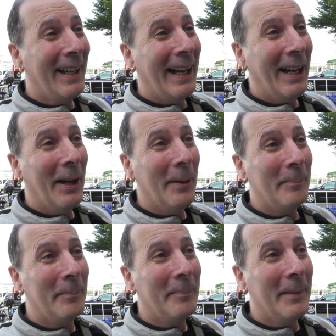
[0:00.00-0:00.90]

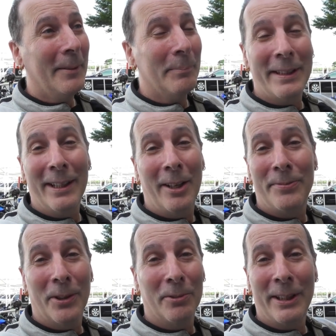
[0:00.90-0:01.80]
But yeah, I
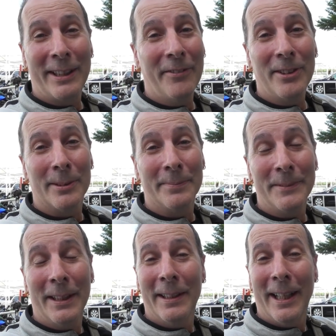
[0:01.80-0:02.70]
felt really comfortable.
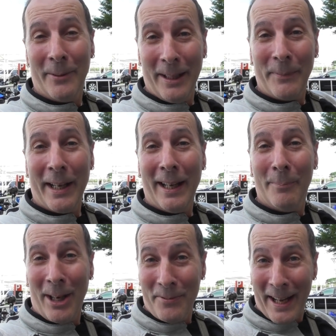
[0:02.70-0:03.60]
Anyway,
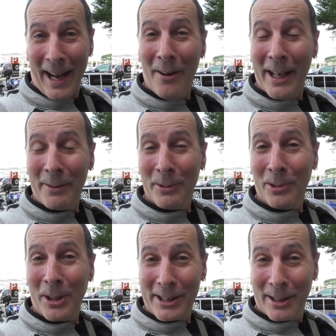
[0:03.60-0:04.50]
bye for now, and
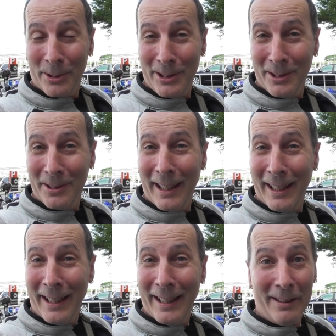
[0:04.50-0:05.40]
we'll catch up with you,
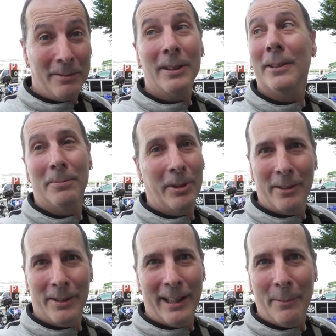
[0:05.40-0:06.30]

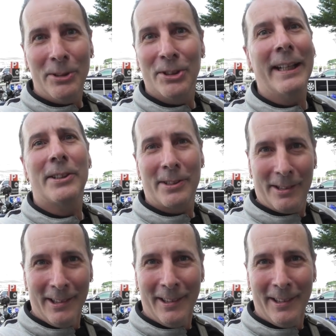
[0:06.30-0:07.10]
whatever happens next.